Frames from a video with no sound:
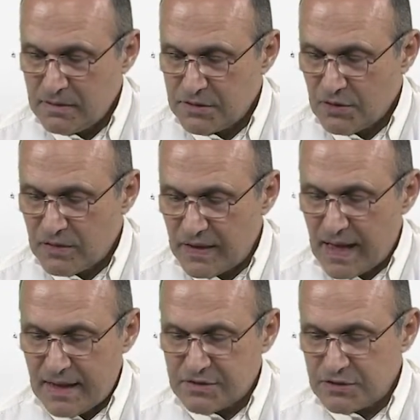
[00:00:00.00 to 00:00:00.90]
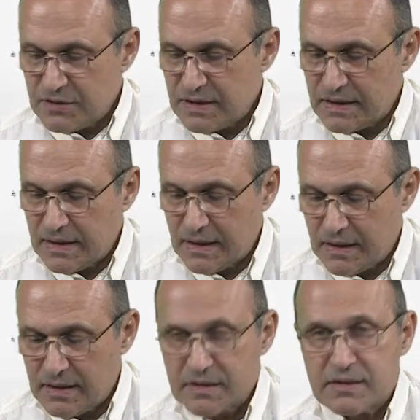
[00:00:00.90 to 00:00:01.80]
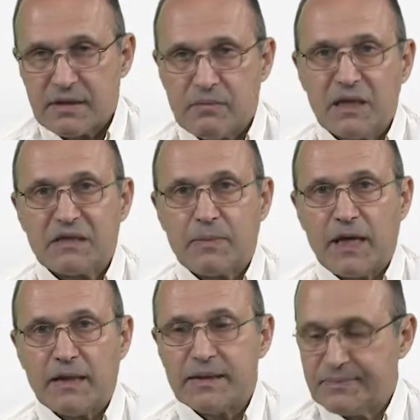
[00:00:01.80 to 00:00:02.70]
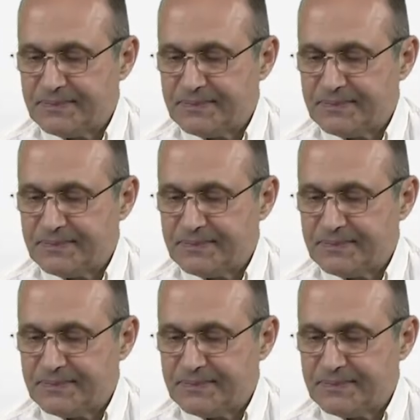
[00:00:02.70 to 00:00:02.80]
So the adjoint is a multiplier.